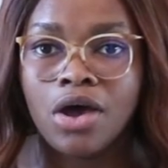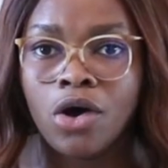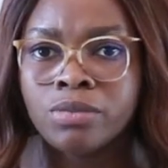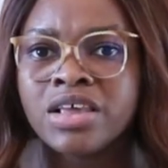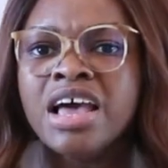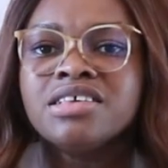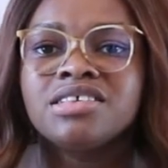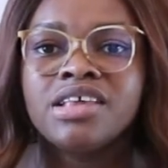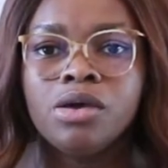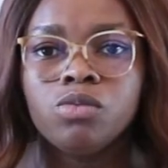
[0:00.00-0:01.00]
the homes,
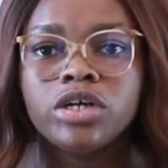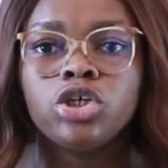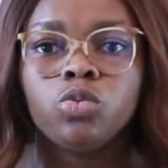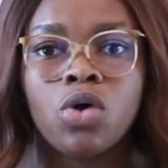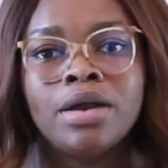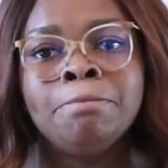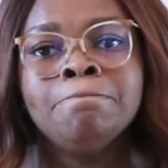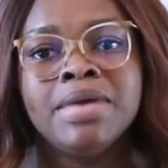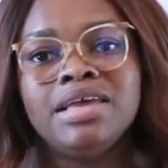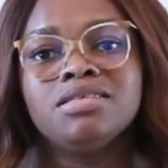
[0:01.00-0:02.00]
see which
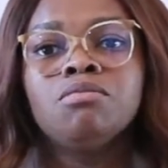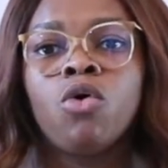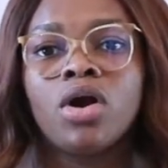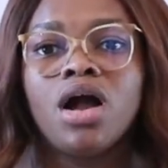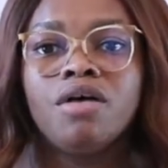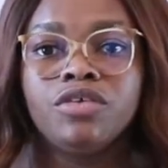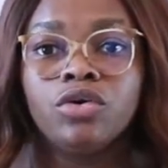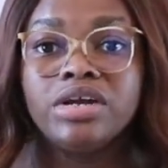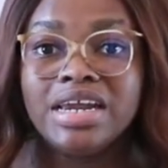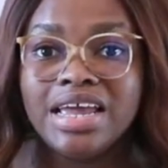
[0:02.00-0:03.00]
one meet more of
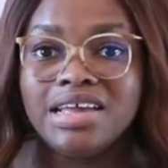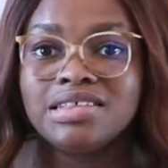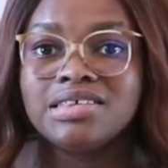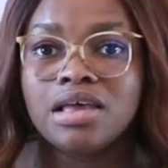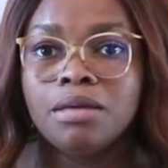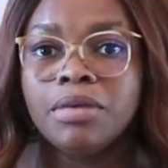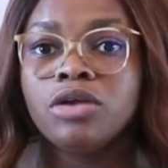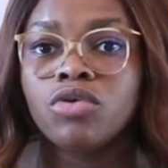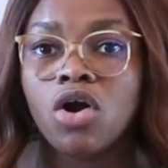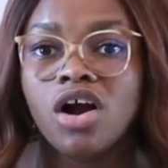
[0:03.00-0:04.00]
your needs
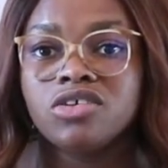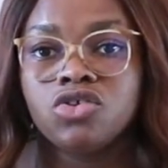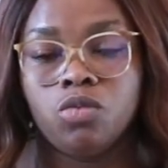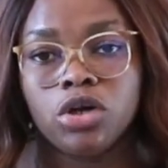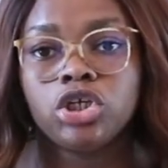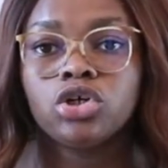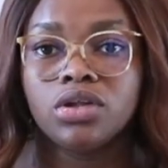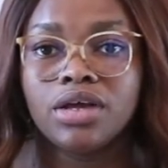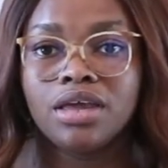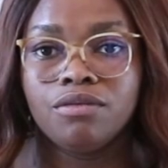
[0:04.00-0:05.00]
in regards to what you're
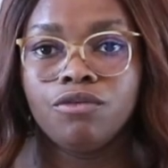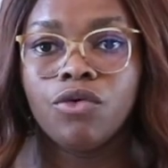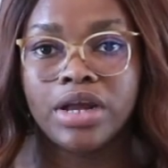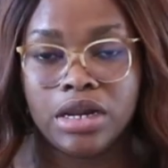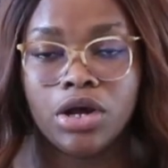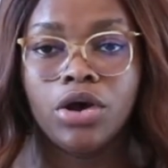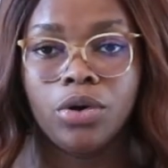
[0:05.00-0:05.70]
looking for in a